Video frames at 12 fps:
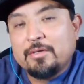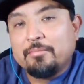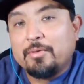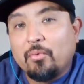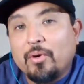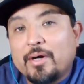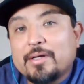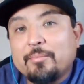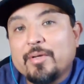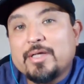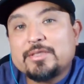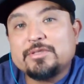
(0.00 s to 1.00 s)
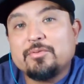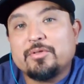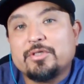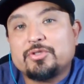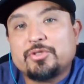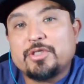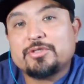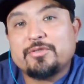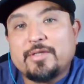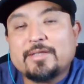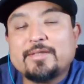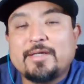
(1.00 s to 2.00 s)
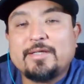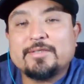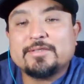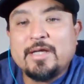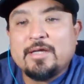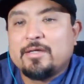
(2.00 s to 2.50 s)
But what a blessing, what a treasure that is.